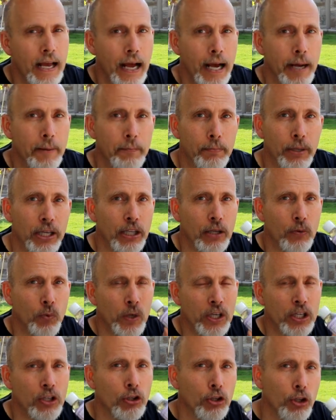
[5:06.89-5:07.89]
Um, but
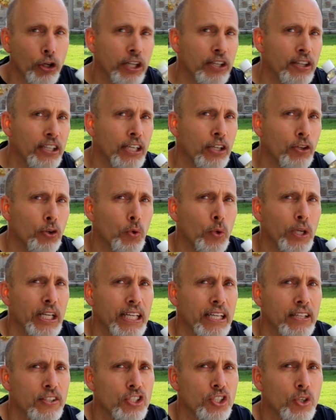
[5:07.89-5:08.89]
when you look at the
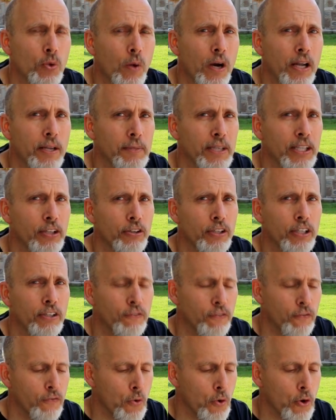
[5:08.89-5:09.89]
ingredients, you want to be
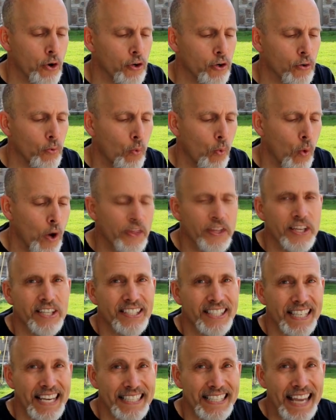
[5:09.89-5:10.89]
looking for one
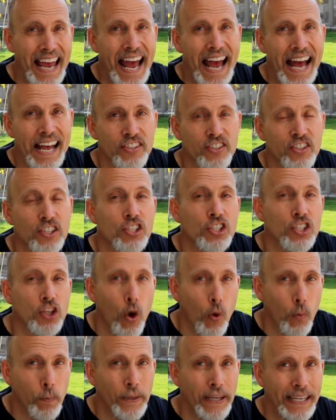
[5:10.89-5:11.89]
that says it has
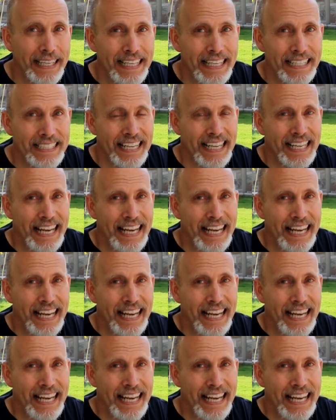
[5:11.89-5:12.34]
soap in it,